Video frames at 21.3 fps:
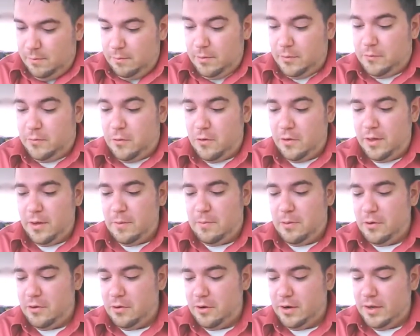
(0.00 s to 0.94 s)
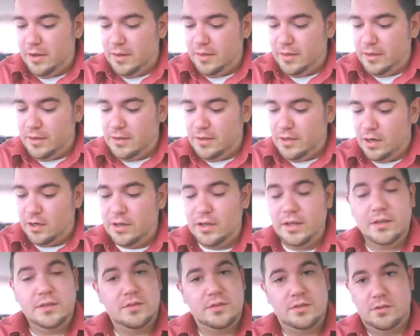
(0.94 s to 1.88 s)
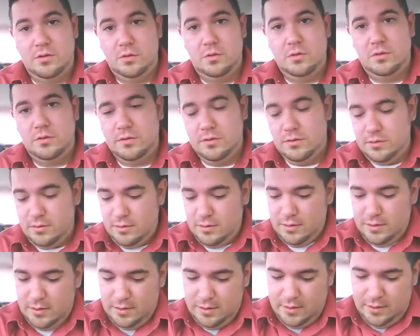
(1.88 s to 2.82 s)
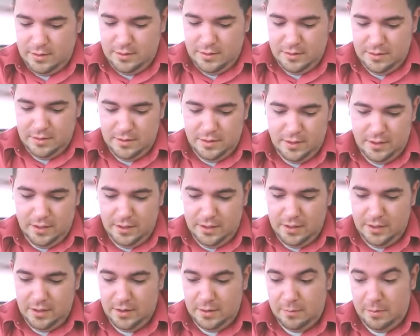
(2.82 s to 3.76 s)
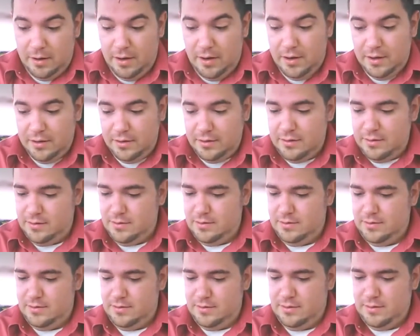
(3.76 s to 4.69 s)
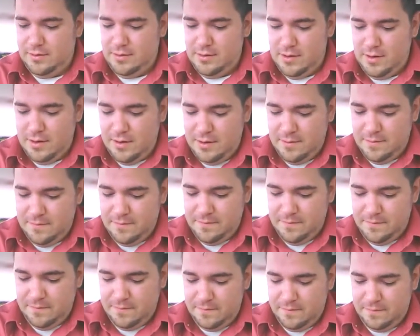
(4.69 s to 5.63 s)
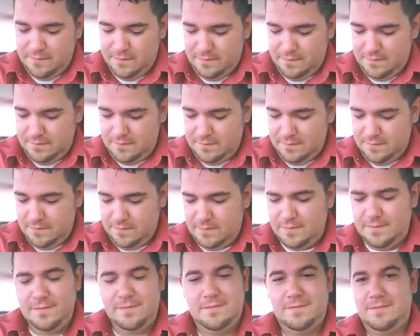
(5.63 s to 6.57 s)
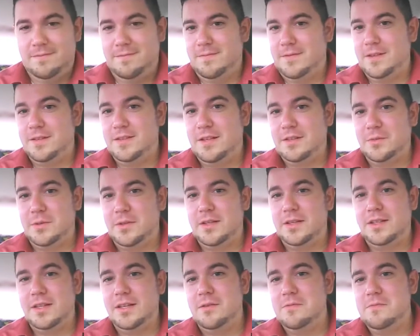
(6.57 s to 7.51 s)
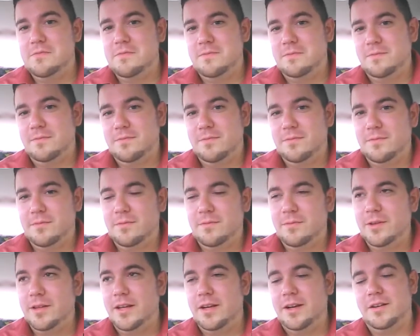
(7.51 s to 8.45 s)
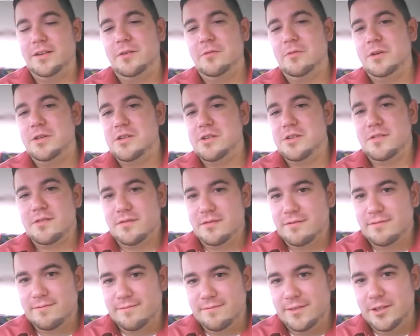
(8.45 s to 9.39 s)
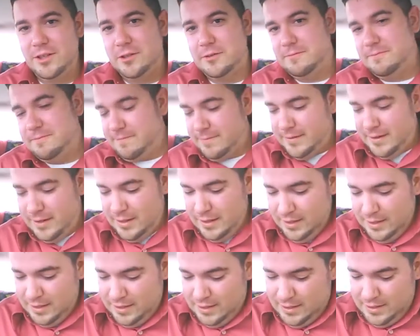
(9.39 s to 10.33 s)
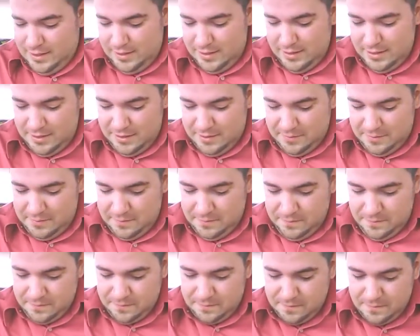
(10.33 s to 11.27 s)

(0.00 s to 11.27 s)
before they put her in the dunking stool in the pond, because that's what they did when they hunted witches, you know.